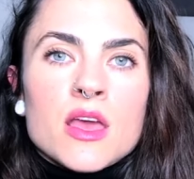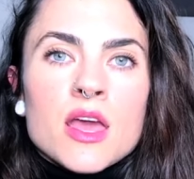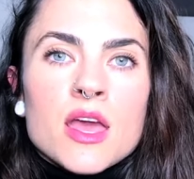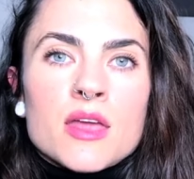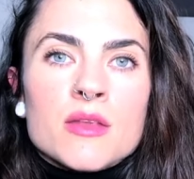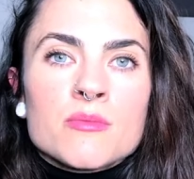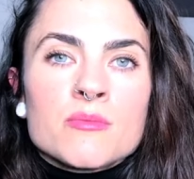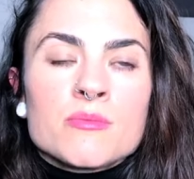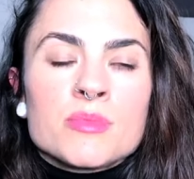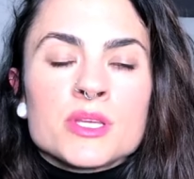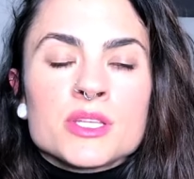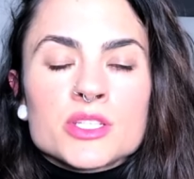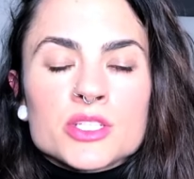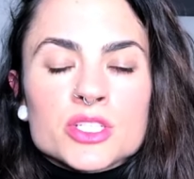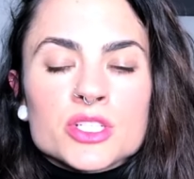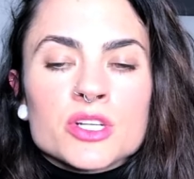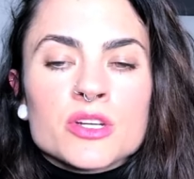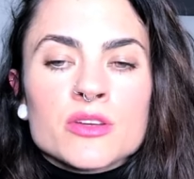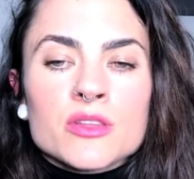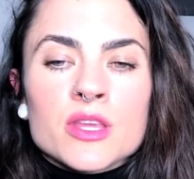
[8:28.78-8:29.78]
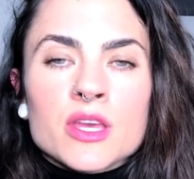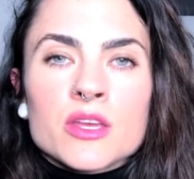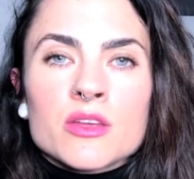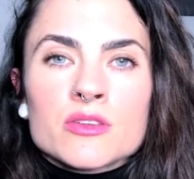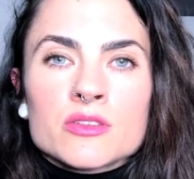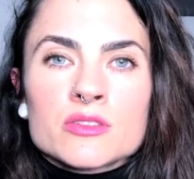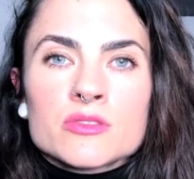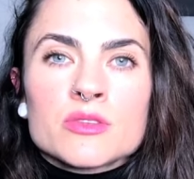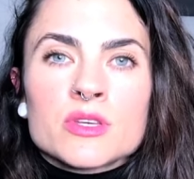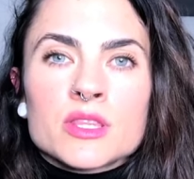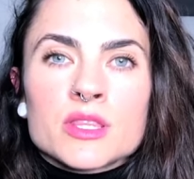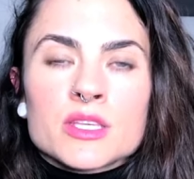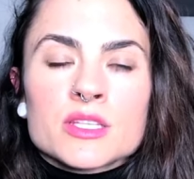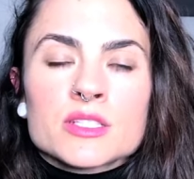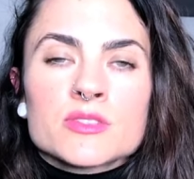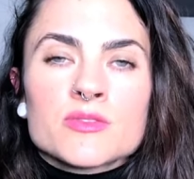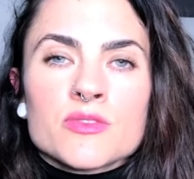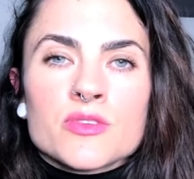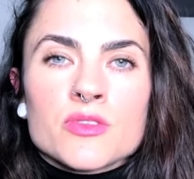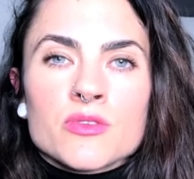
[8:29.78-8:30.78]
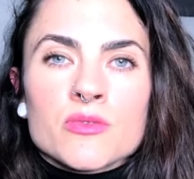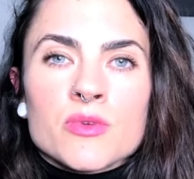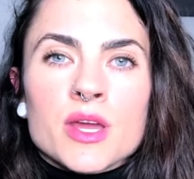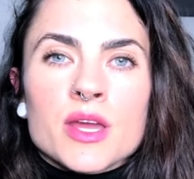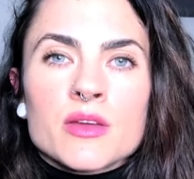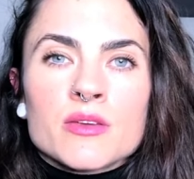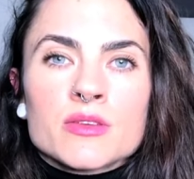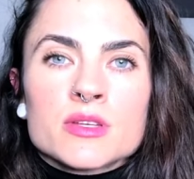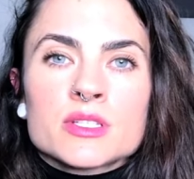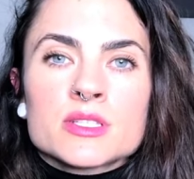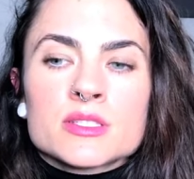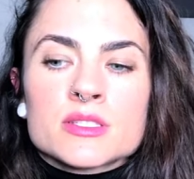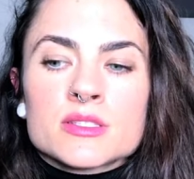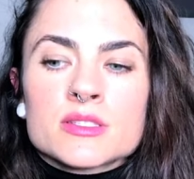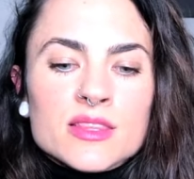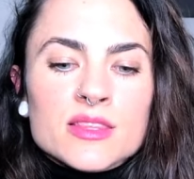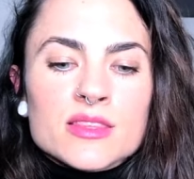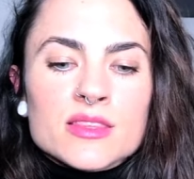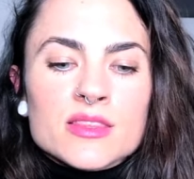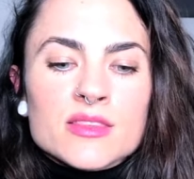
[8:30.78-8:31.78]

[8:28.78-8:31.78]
and be sure that you're doing things for the right reason.